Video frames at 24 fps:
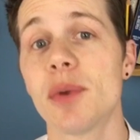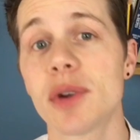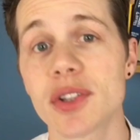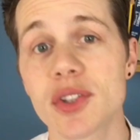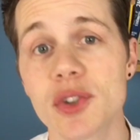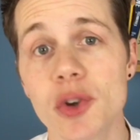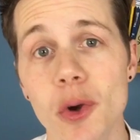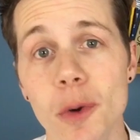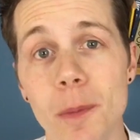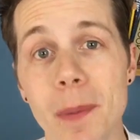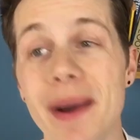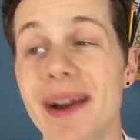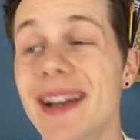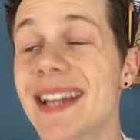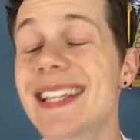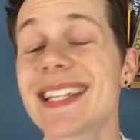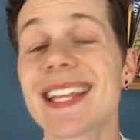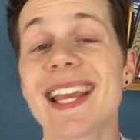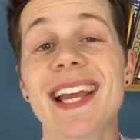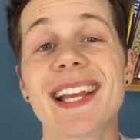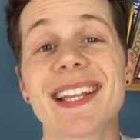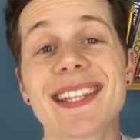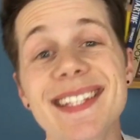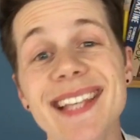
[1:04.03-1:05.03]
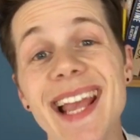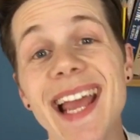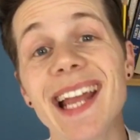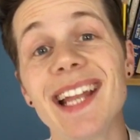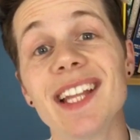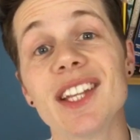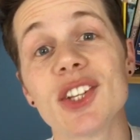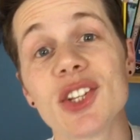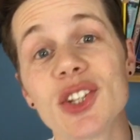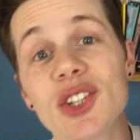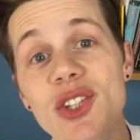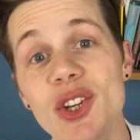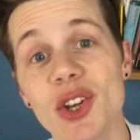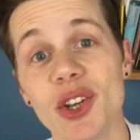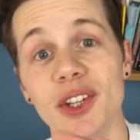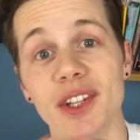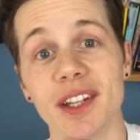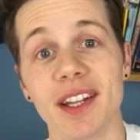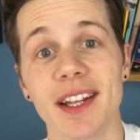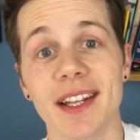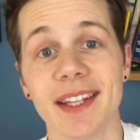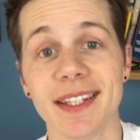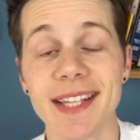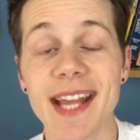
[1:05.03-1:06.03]
I want to talk about is
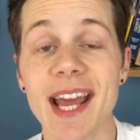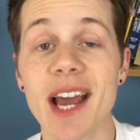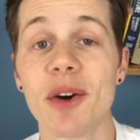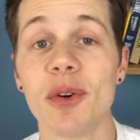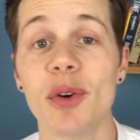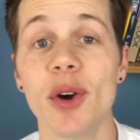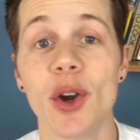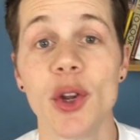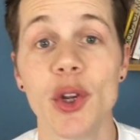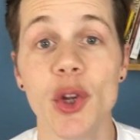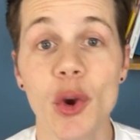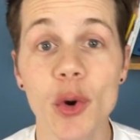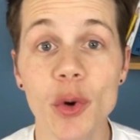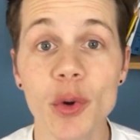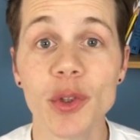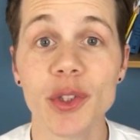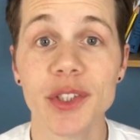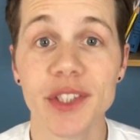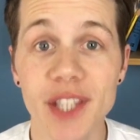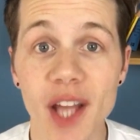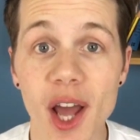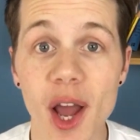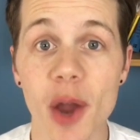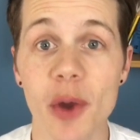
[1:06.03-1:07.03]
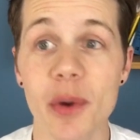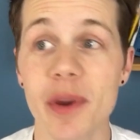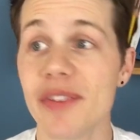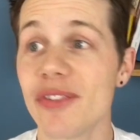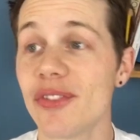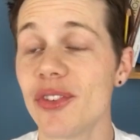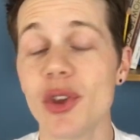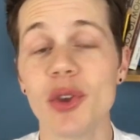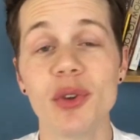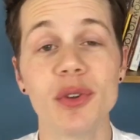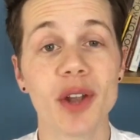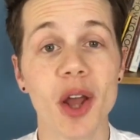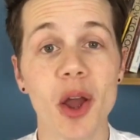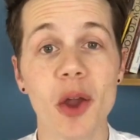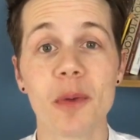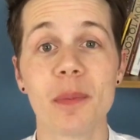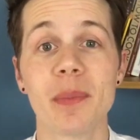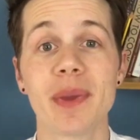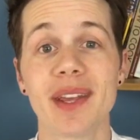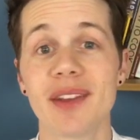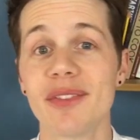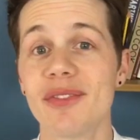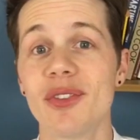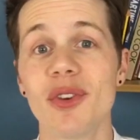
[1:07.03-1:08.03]
tension. Now, you'll know, if you know
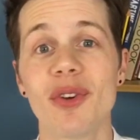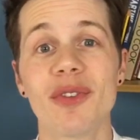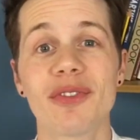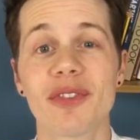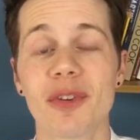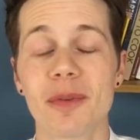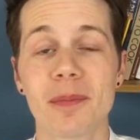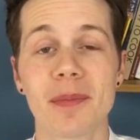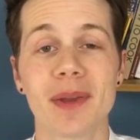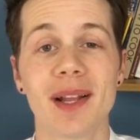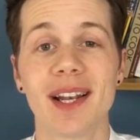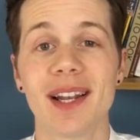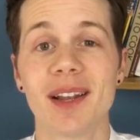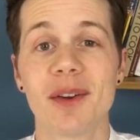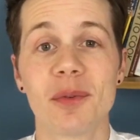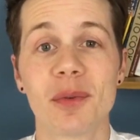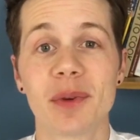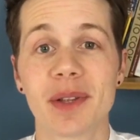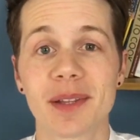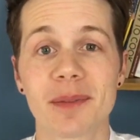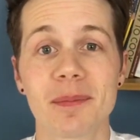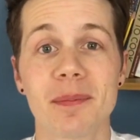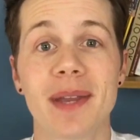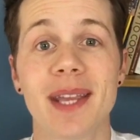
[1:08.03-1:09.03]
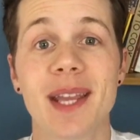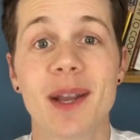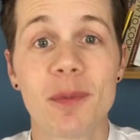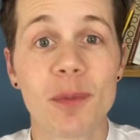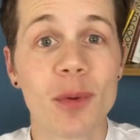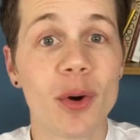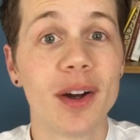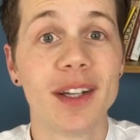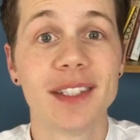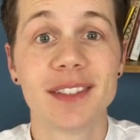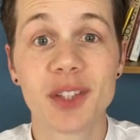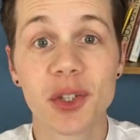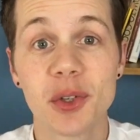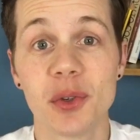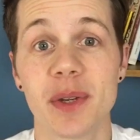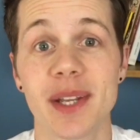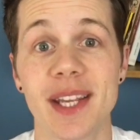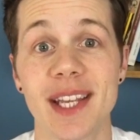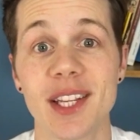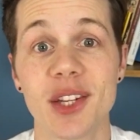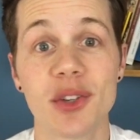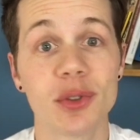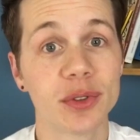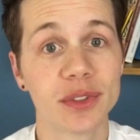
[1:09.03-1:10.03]
me, if you're familiar with me and what I do
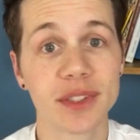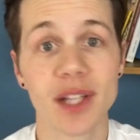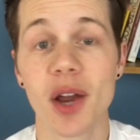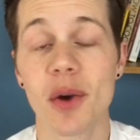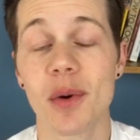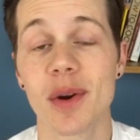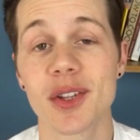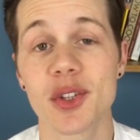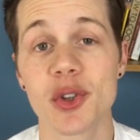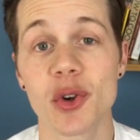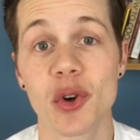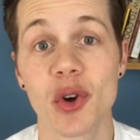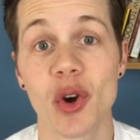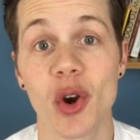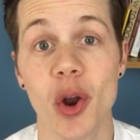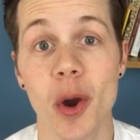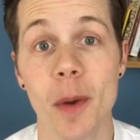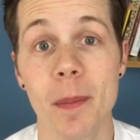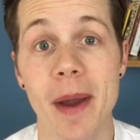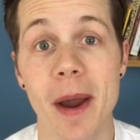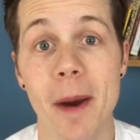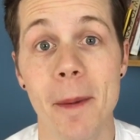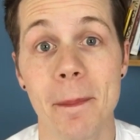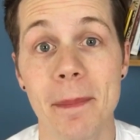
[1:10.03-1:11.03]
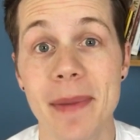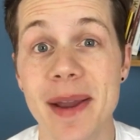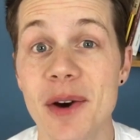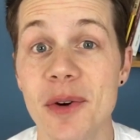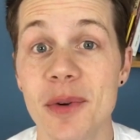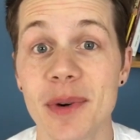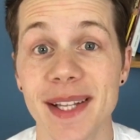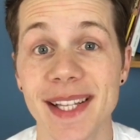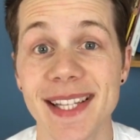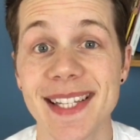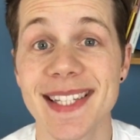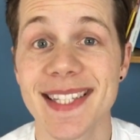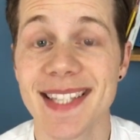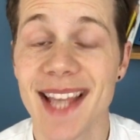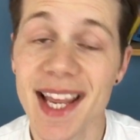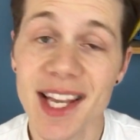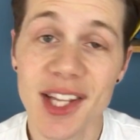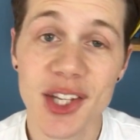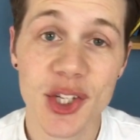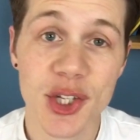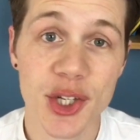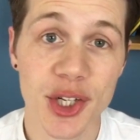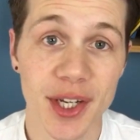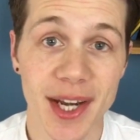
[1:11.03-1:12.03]
here, you'll know I talk a lot about building
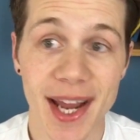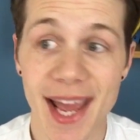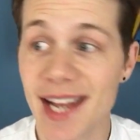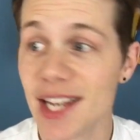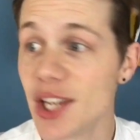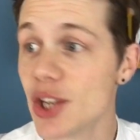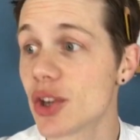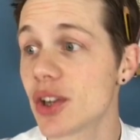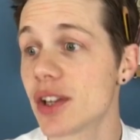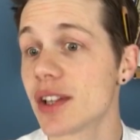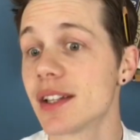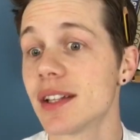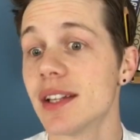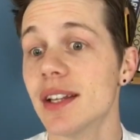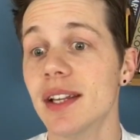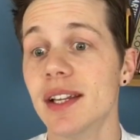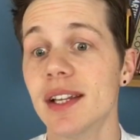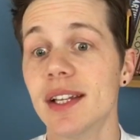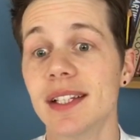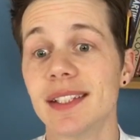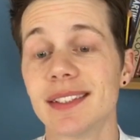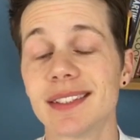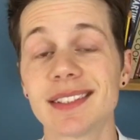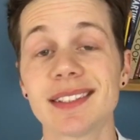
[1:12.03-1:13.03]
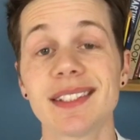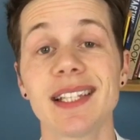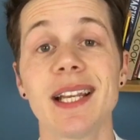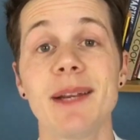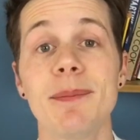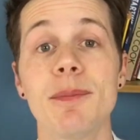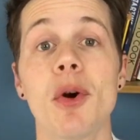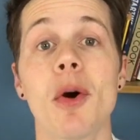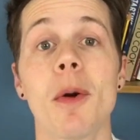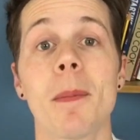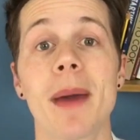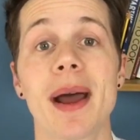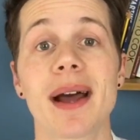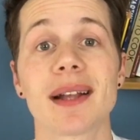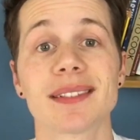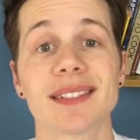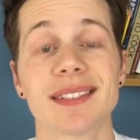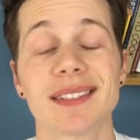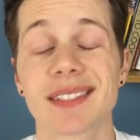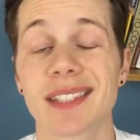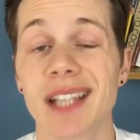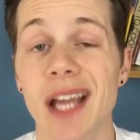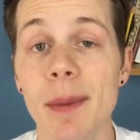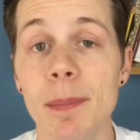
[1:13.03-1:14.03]
tension, and you can see more about it.
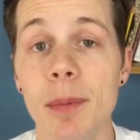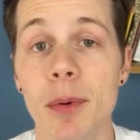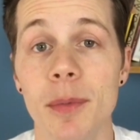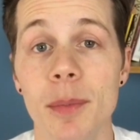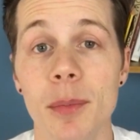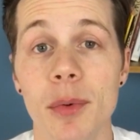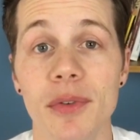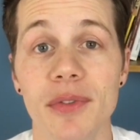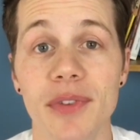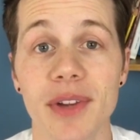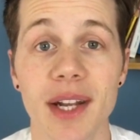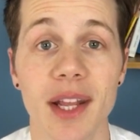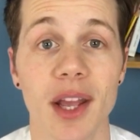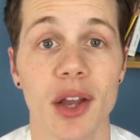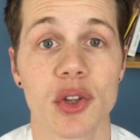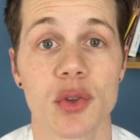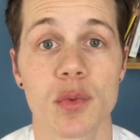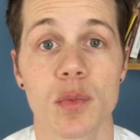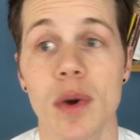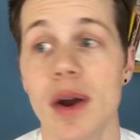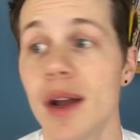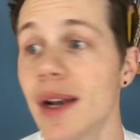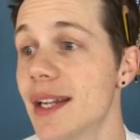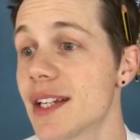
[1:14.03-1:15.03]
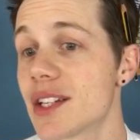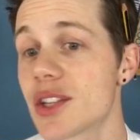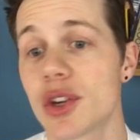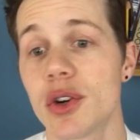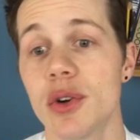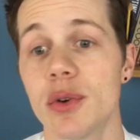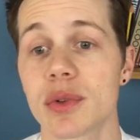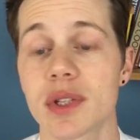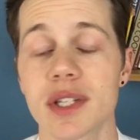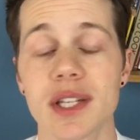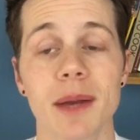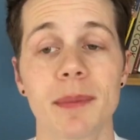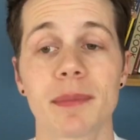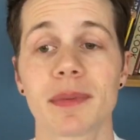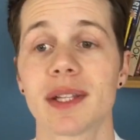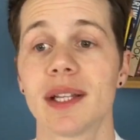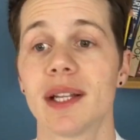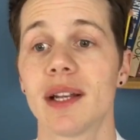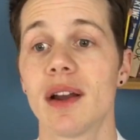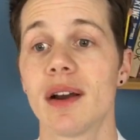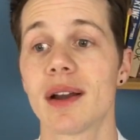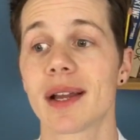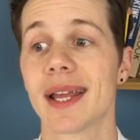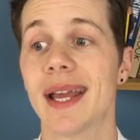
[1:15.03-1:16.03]
There's a couple more videos. One is called
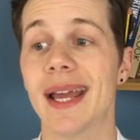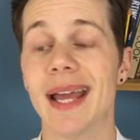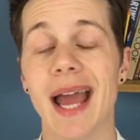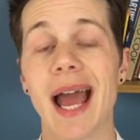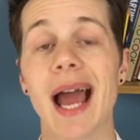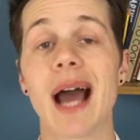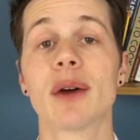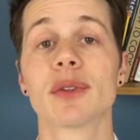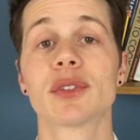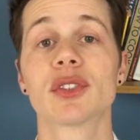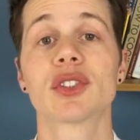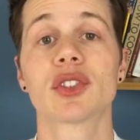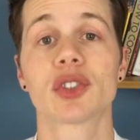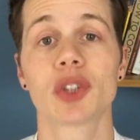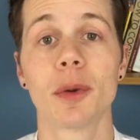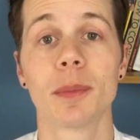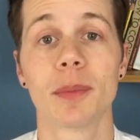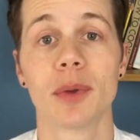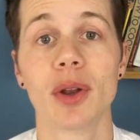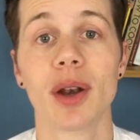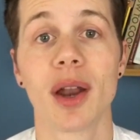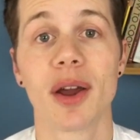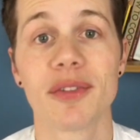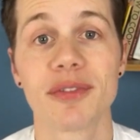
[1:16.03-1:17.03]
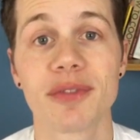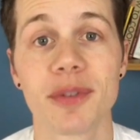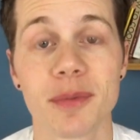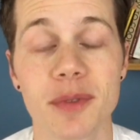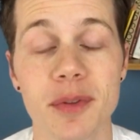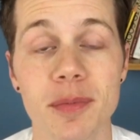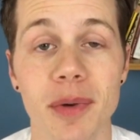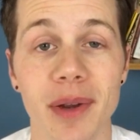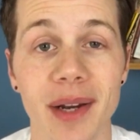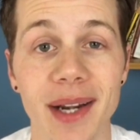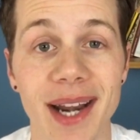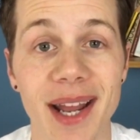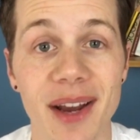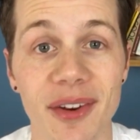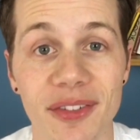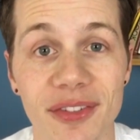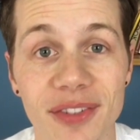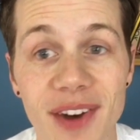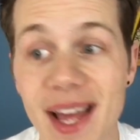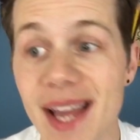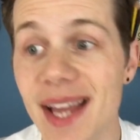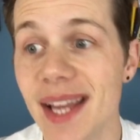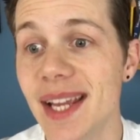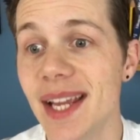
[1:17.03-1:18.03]
something like how to stop your loaf from spreading out
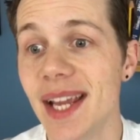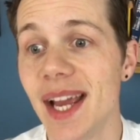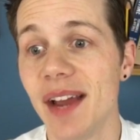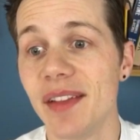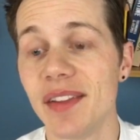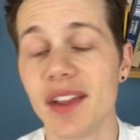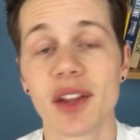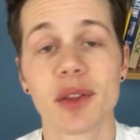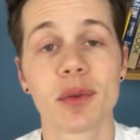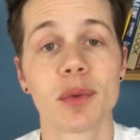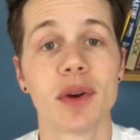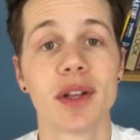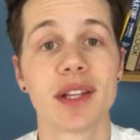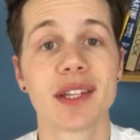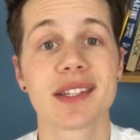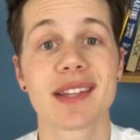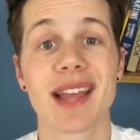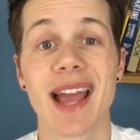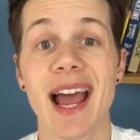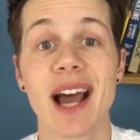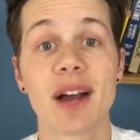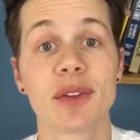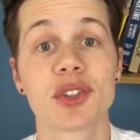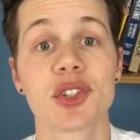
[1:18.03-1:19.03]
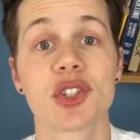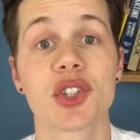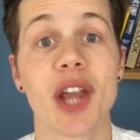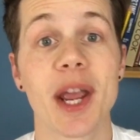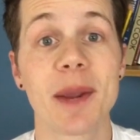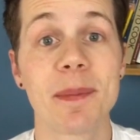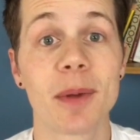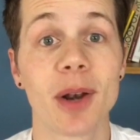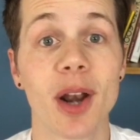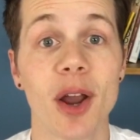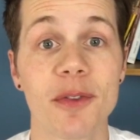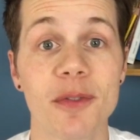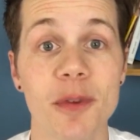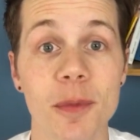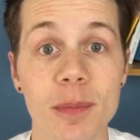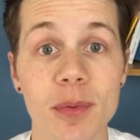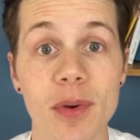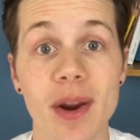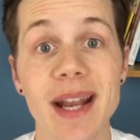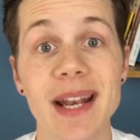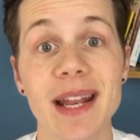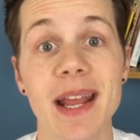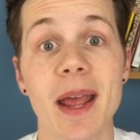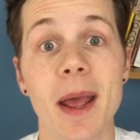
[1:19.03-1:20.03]
flat, and the other one's how to shape a loaf of
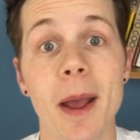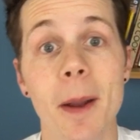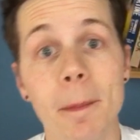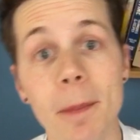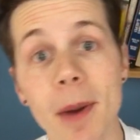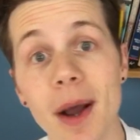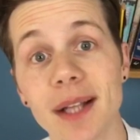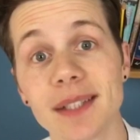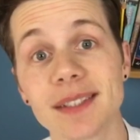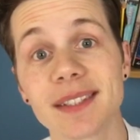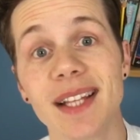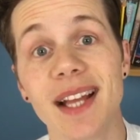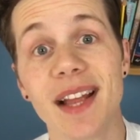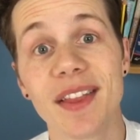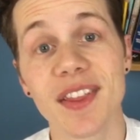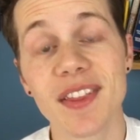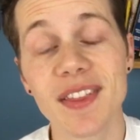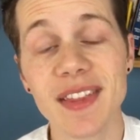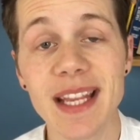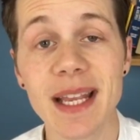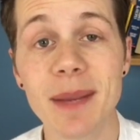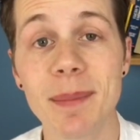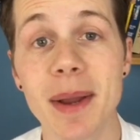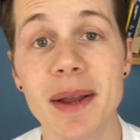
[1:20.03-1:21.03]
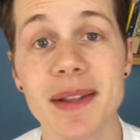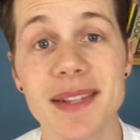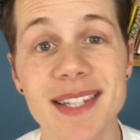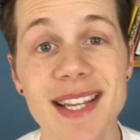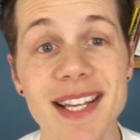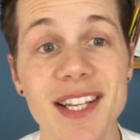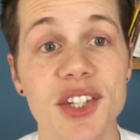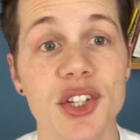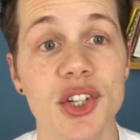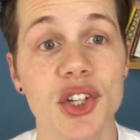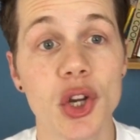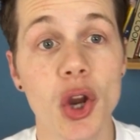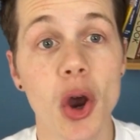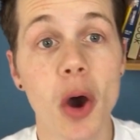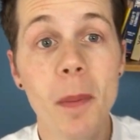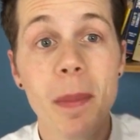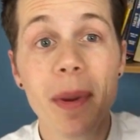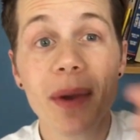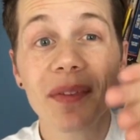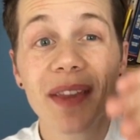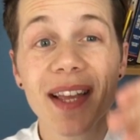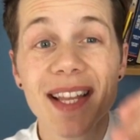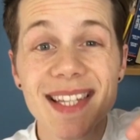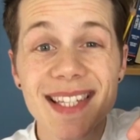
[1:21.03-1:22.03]
bread. But the thing about tension, you've got to
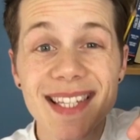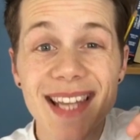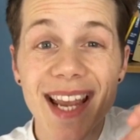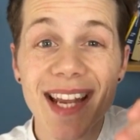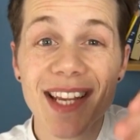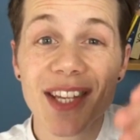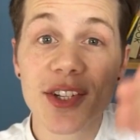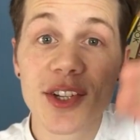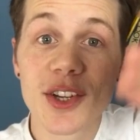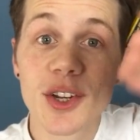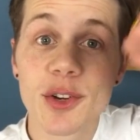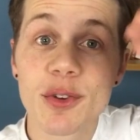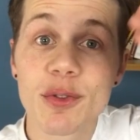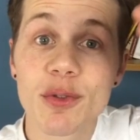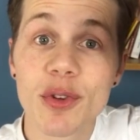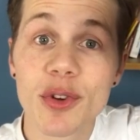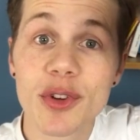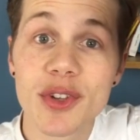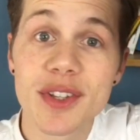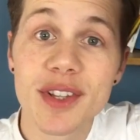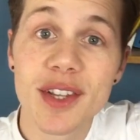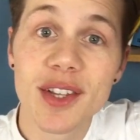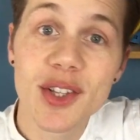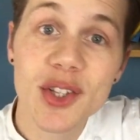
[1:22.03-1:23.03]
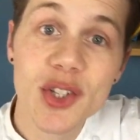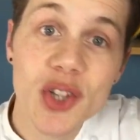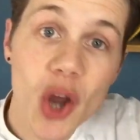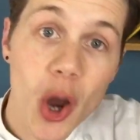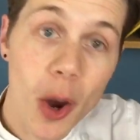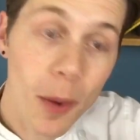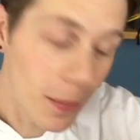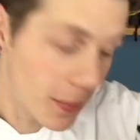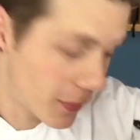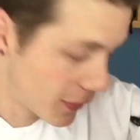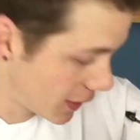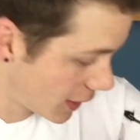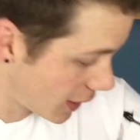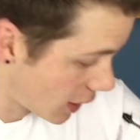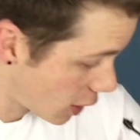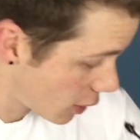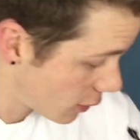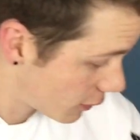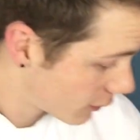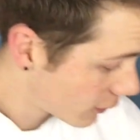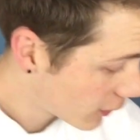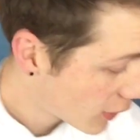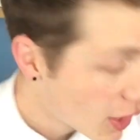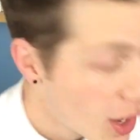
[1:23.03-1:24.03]
build that tension across the top of the
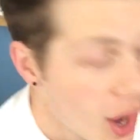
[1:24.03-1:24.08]
loaf.